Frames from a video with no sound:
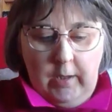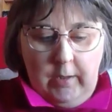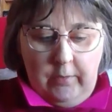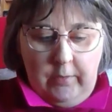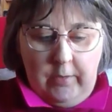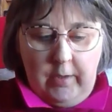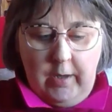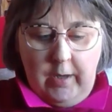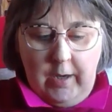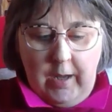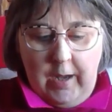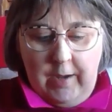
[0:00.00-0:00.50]

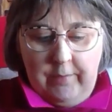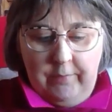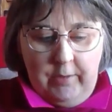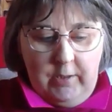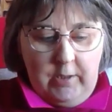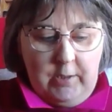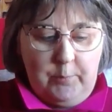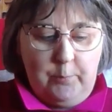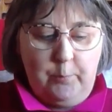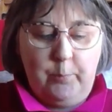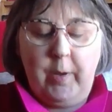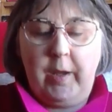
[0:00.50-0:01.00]
They're having
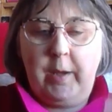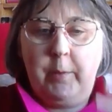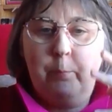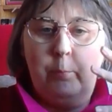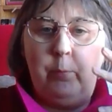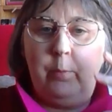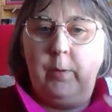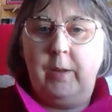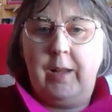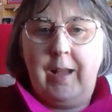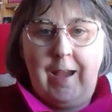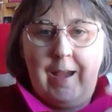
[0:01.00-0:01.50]
this big
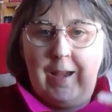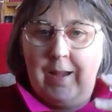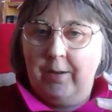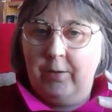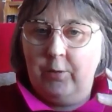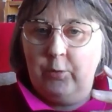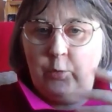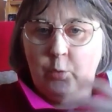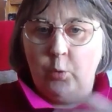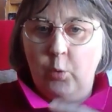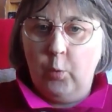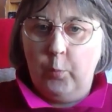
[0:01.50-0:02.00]

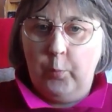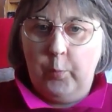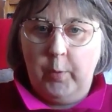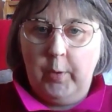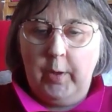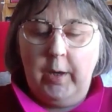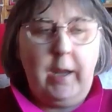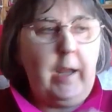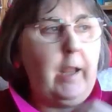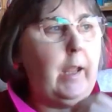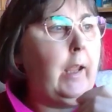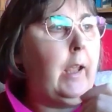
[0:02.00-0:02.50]
planned
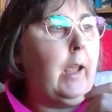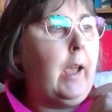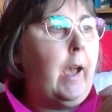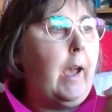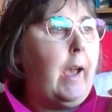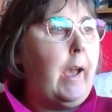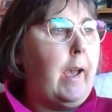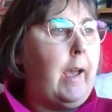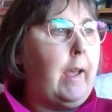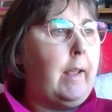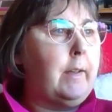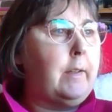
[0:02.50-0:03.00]
opening
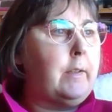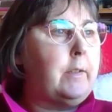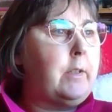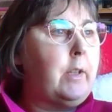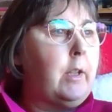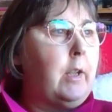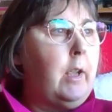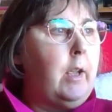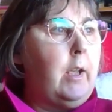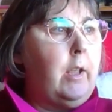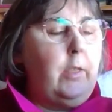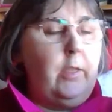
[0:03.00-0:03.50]
and
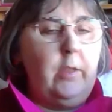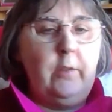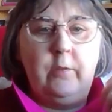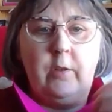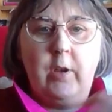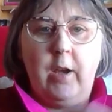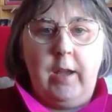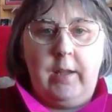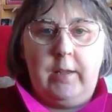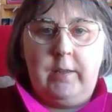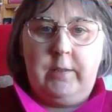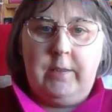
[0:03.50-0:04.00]
they've
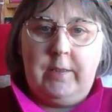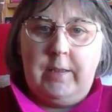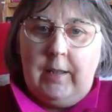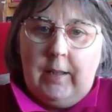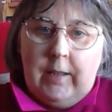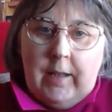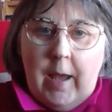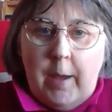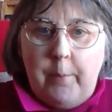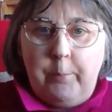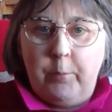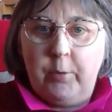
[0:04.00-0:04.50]
got a
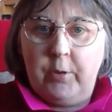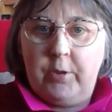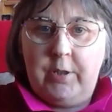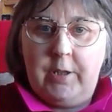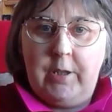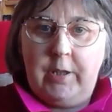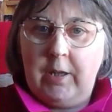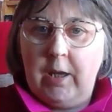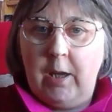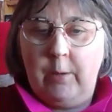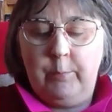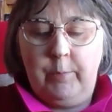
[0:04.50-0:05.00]

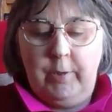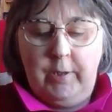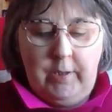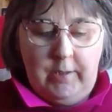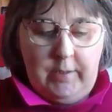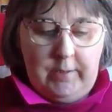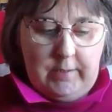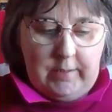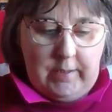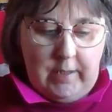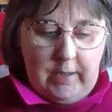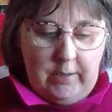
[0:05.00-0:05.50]
celebrity coming,
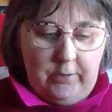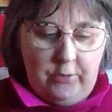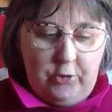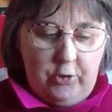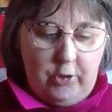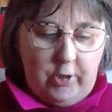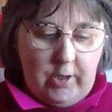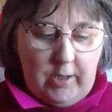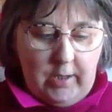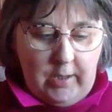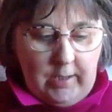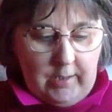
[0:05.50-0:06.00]

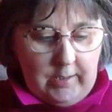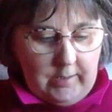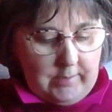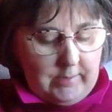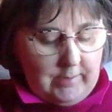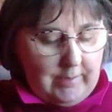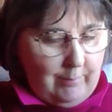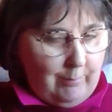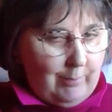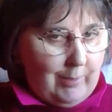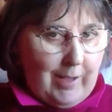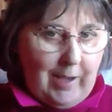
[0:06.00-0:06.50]
etc. And
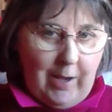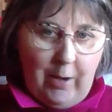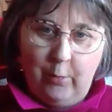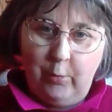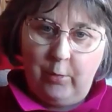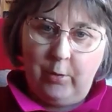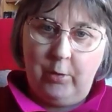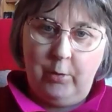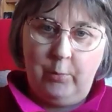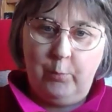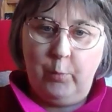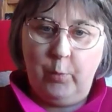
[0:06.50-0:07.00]
it's like, well, how
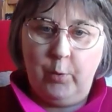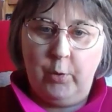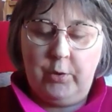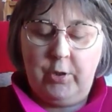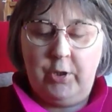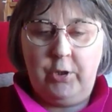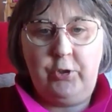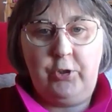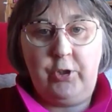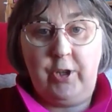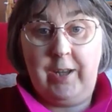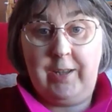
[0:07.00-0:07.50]
can the
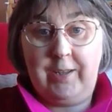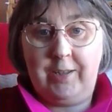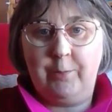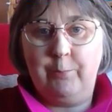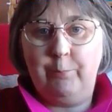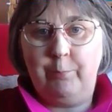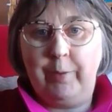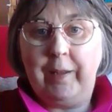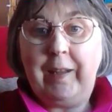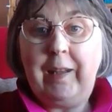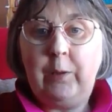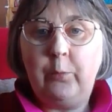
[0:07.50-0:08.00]
potting shed
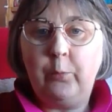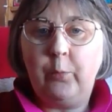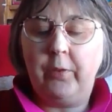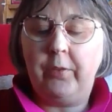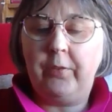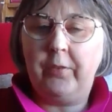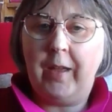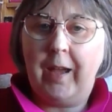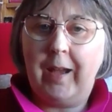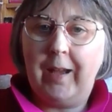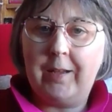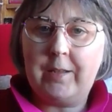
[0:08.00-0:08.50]
compete
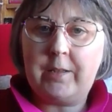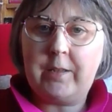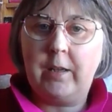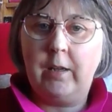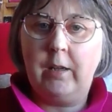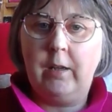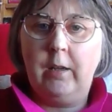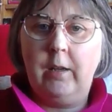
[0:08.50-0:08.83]
with that?